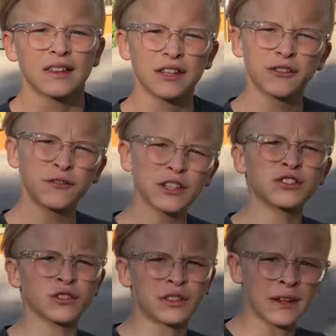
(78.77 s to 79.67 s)
The
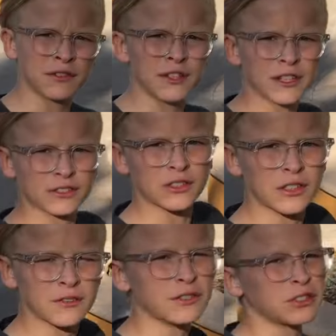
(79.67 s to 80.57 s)
official definition
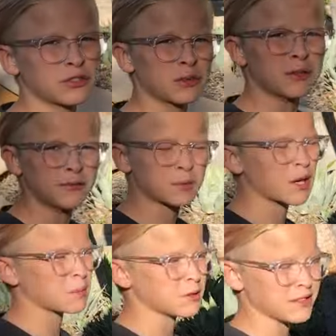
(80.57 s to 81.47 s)
of distributive
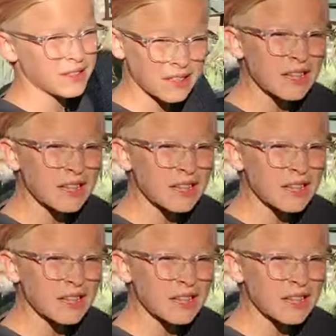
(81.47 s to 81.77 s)
property